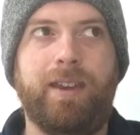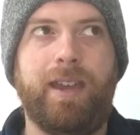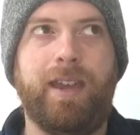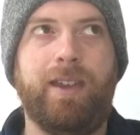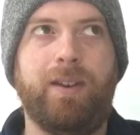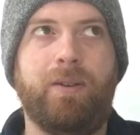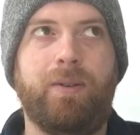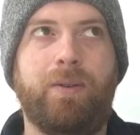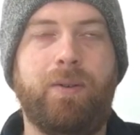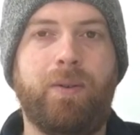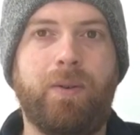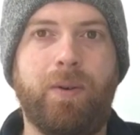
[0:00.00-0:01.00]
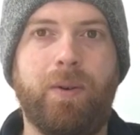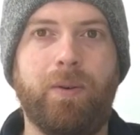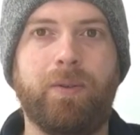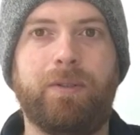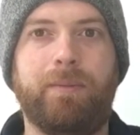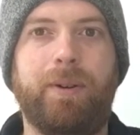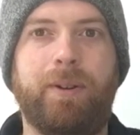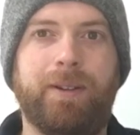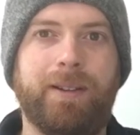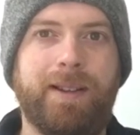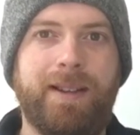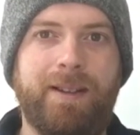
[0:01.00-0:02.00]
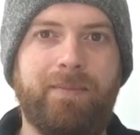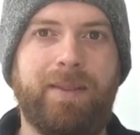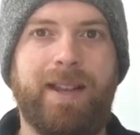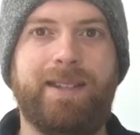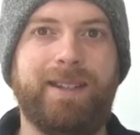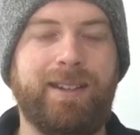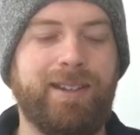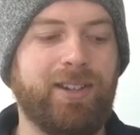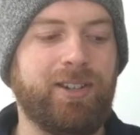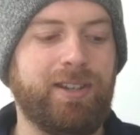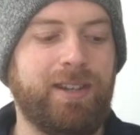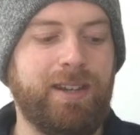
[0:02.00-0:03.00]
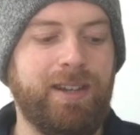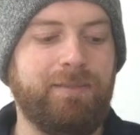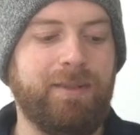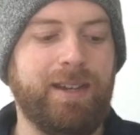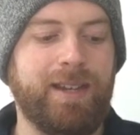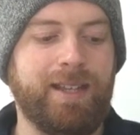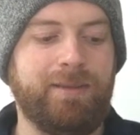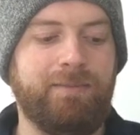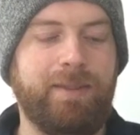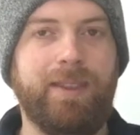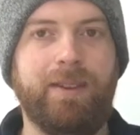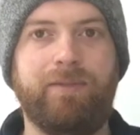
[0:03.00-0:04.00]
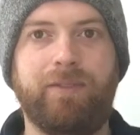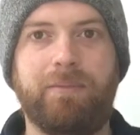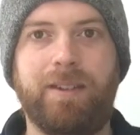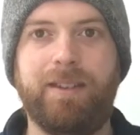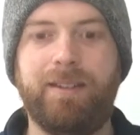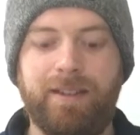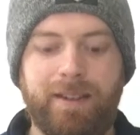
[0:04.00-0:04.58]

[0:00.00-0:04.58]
a horrible plastic addiction, and eBay has been there for me.